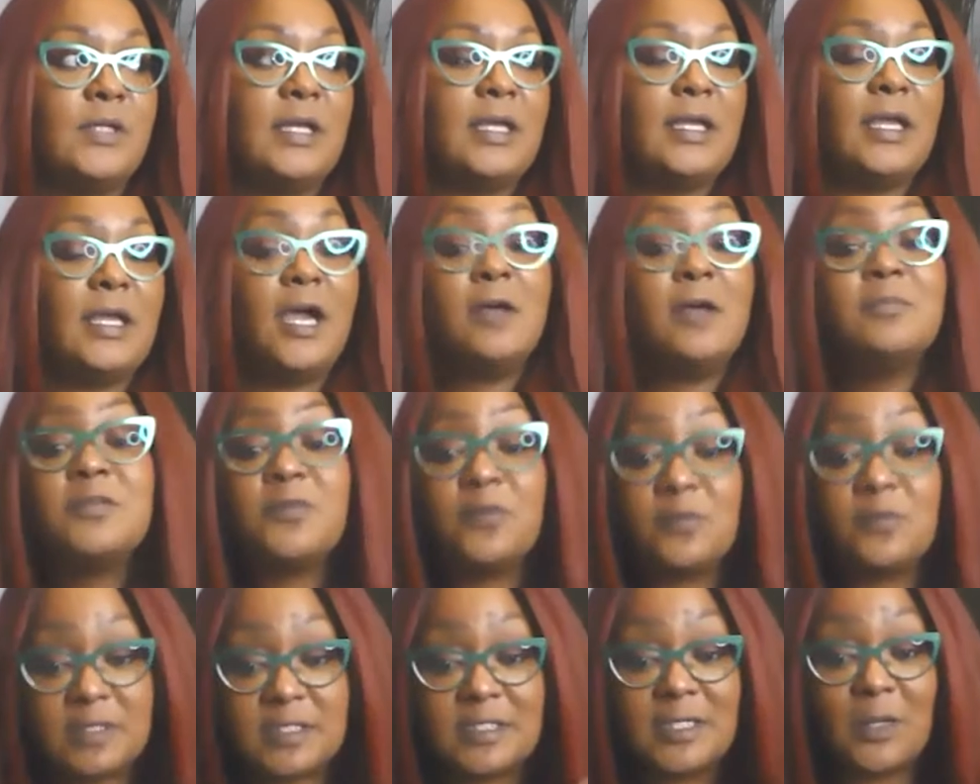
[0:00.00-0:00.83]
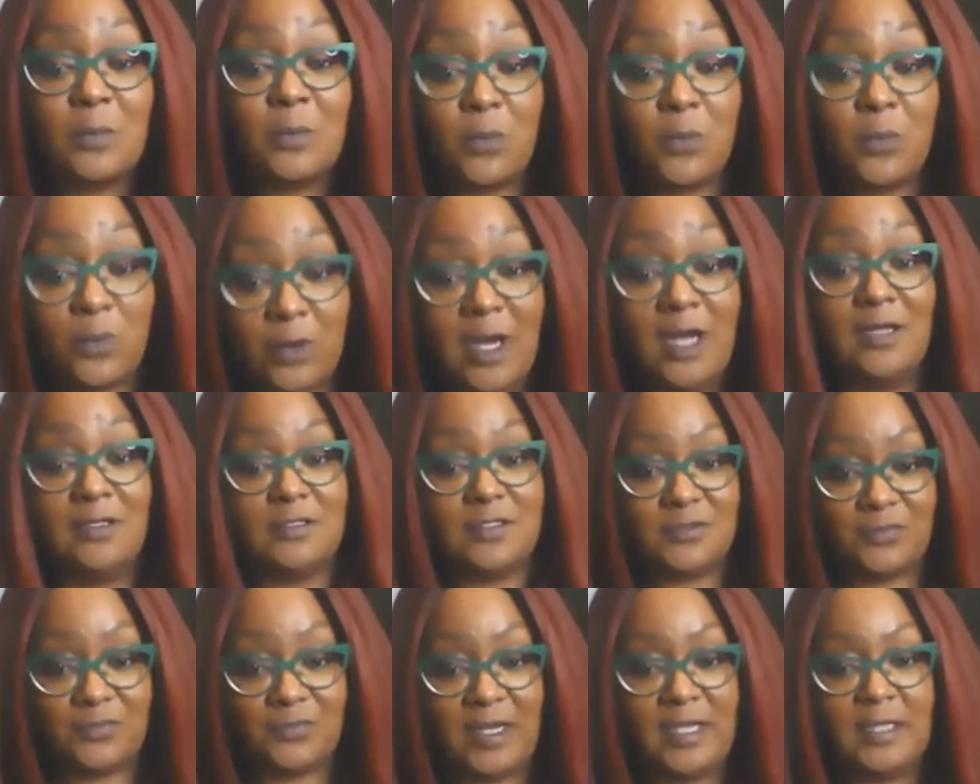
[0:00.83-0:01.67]
it comes from somewhere
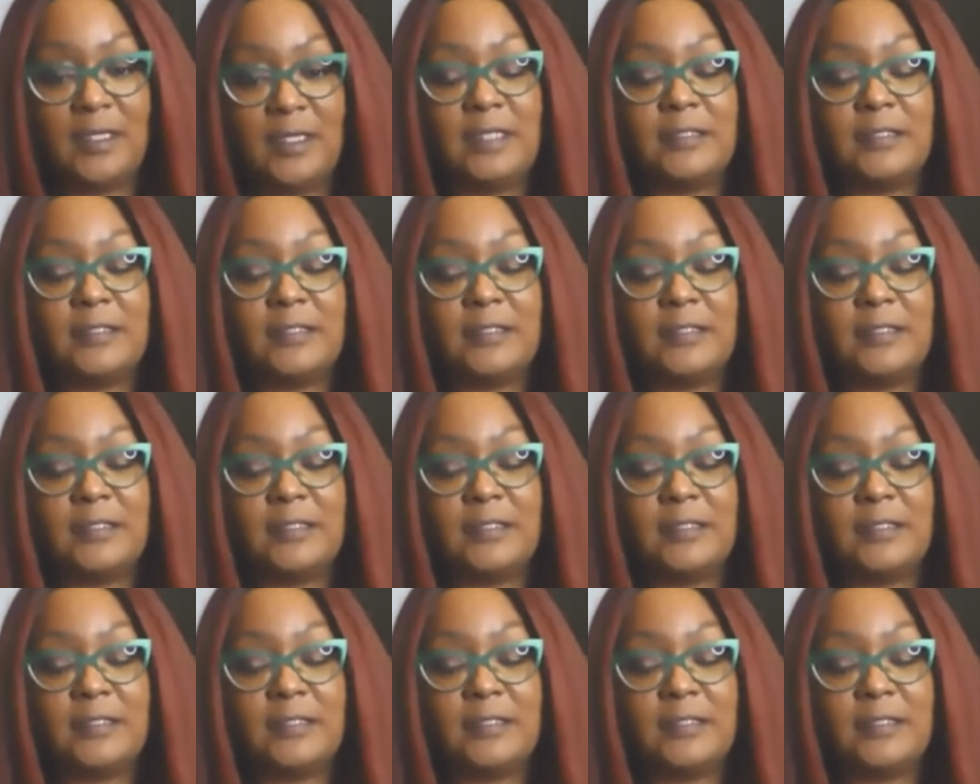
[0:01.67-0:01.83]
else, right?